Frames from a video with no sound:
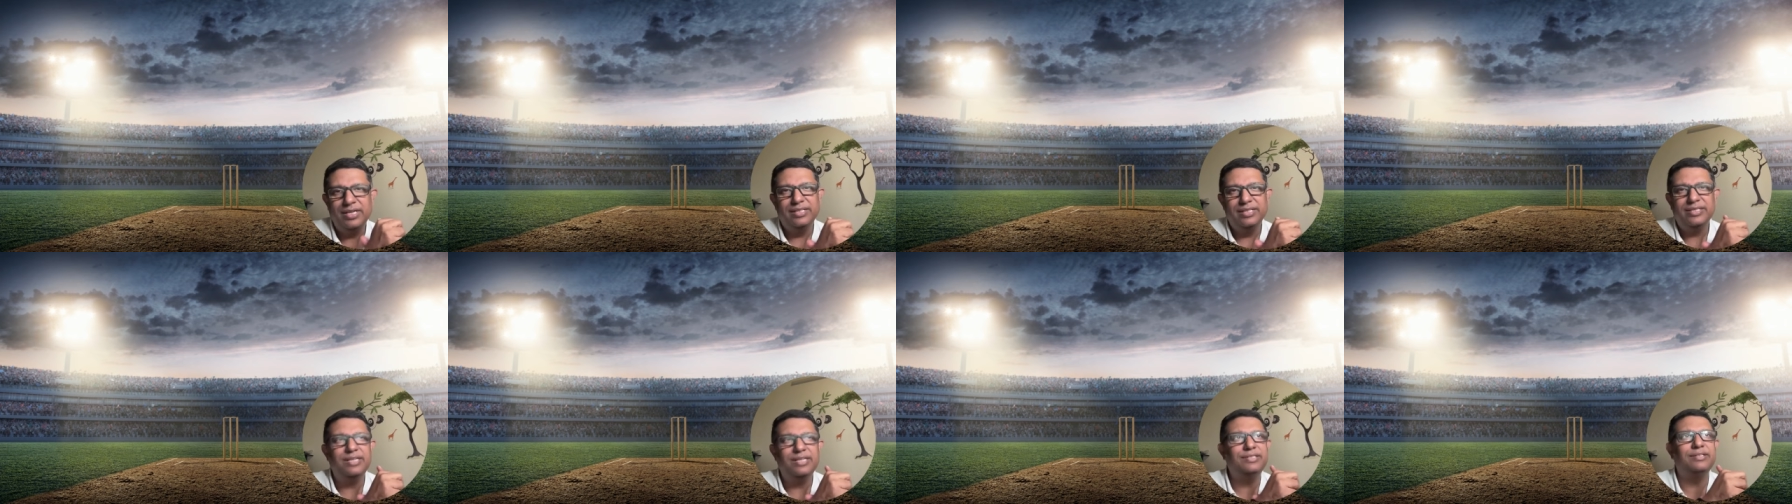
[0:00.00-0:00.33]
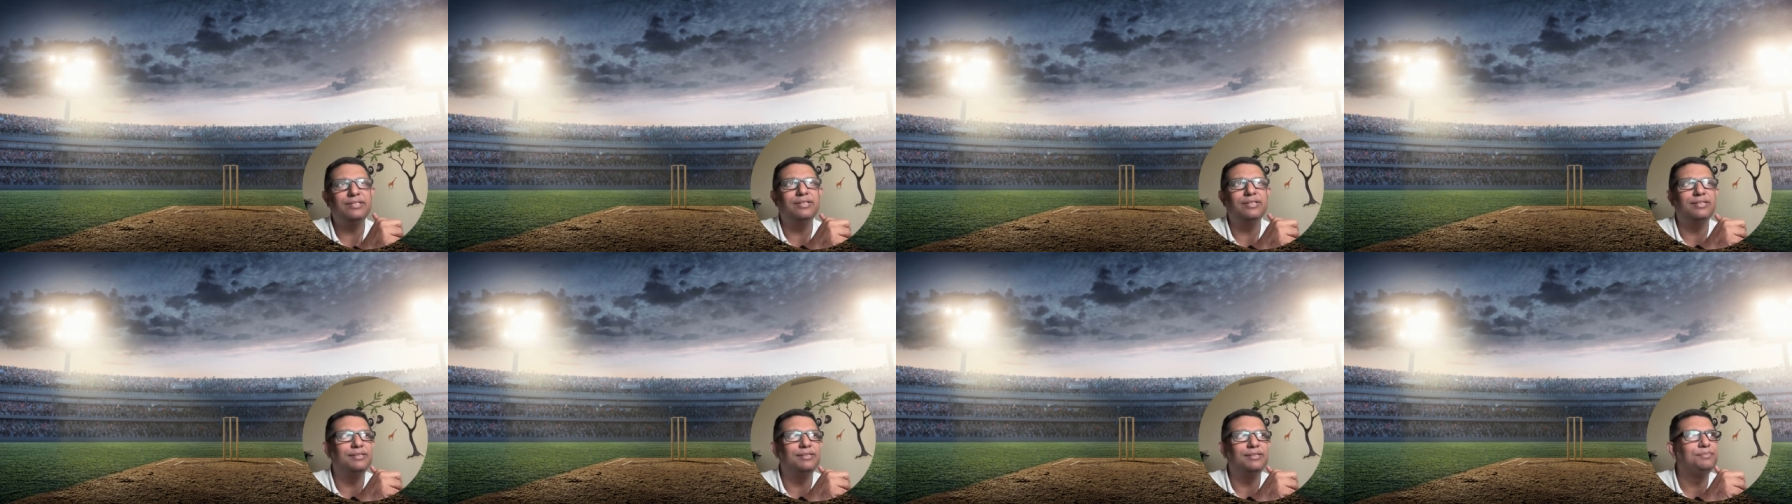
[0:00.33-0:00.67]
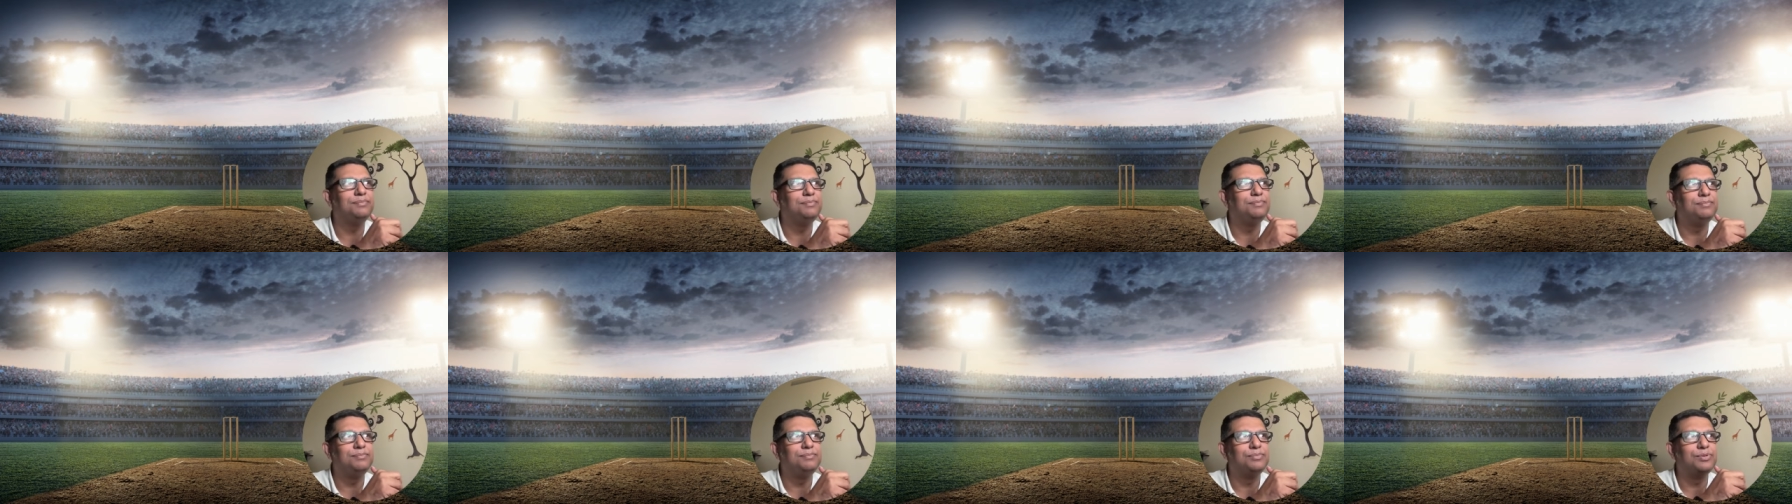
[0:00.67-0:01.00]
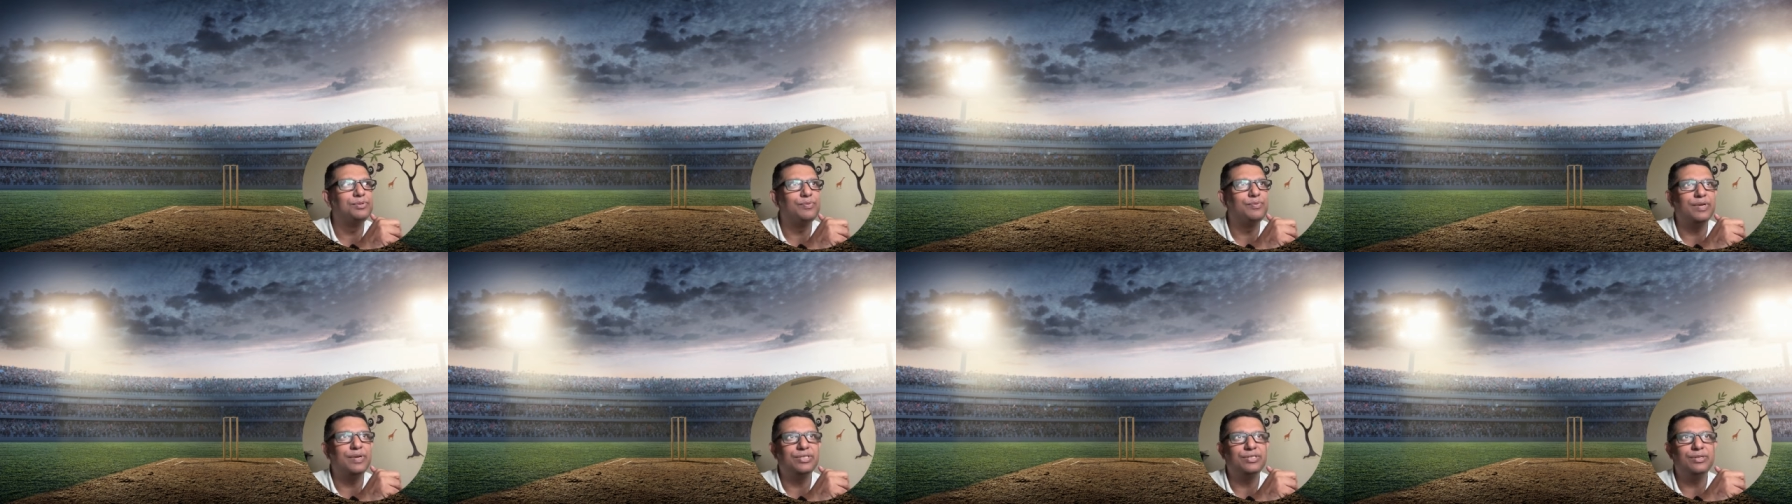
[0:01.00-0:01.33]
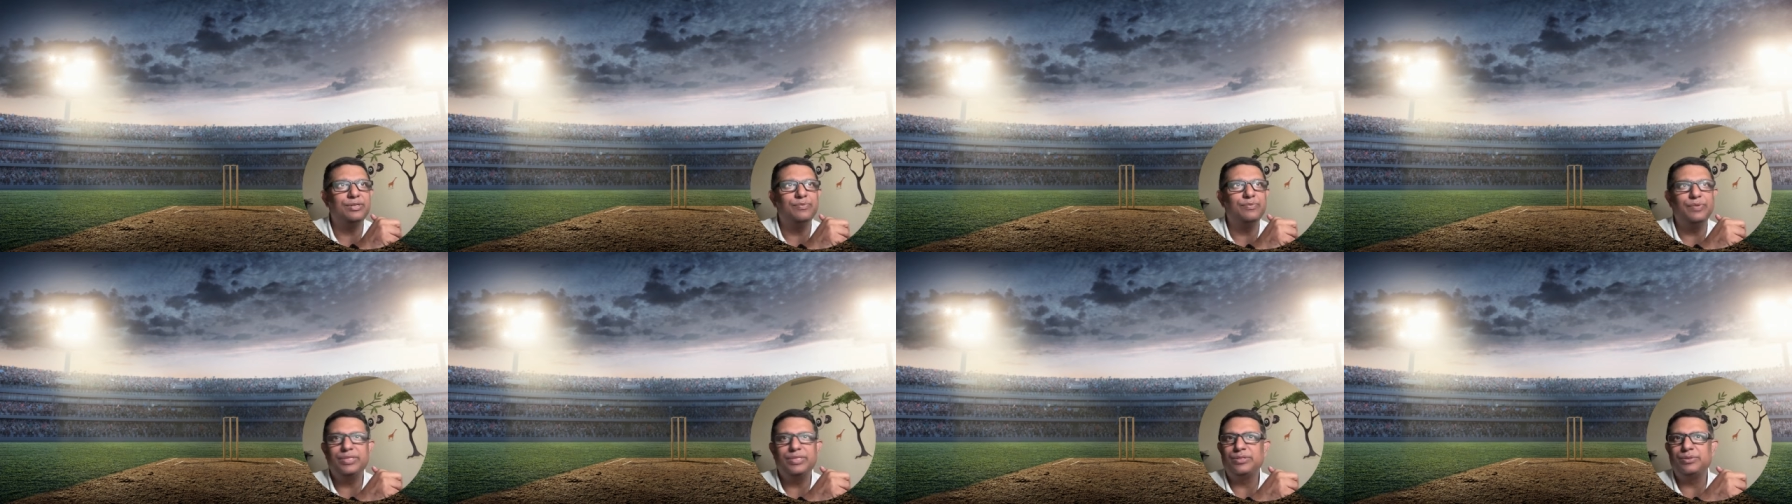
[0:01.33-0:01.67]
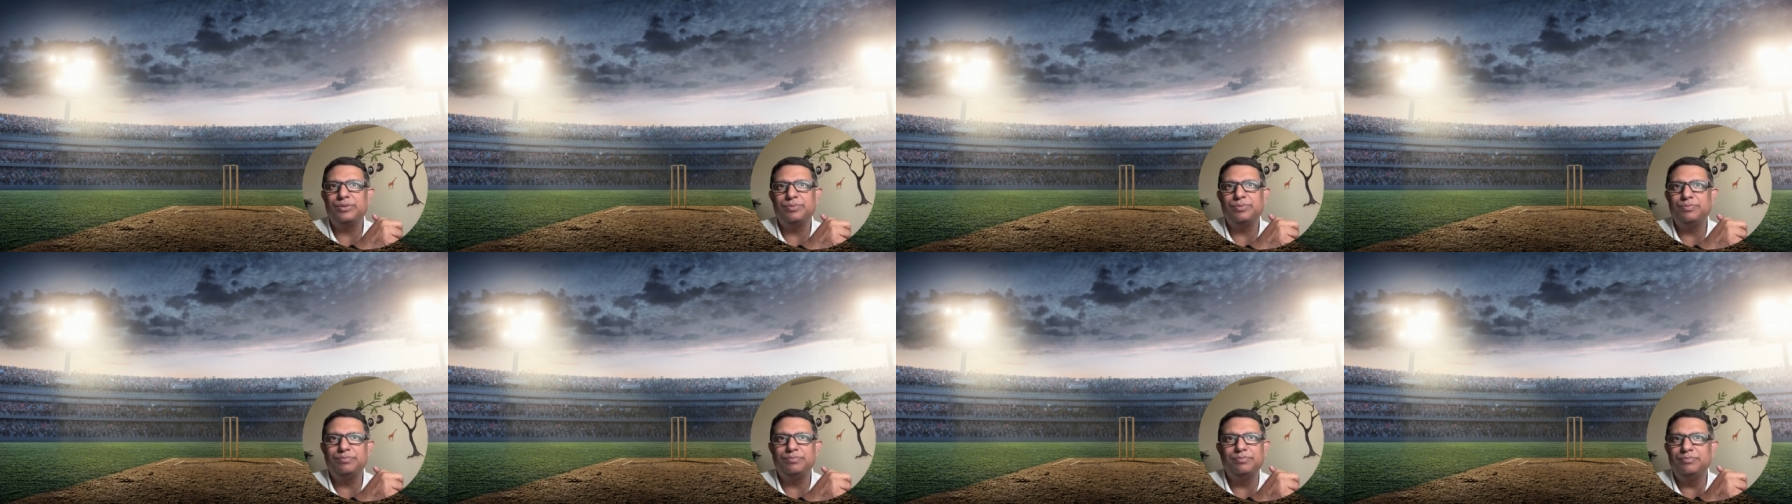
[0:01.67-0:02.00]
That's a question
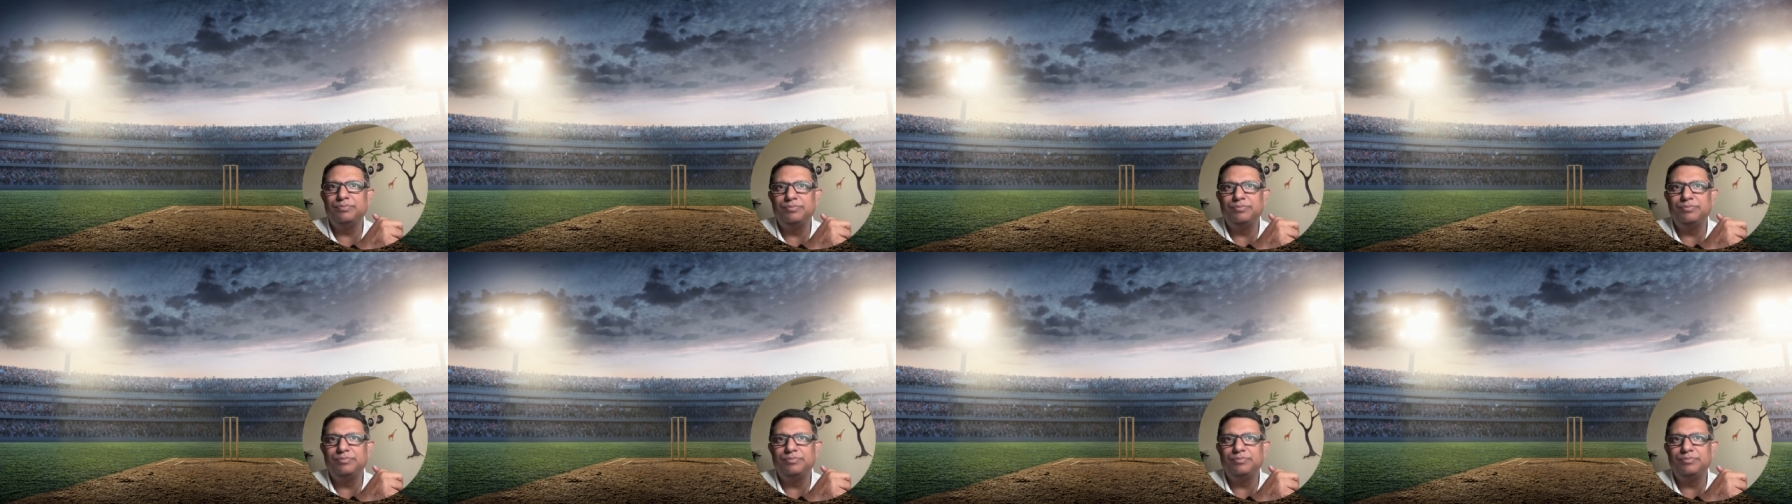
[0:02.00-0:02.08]
which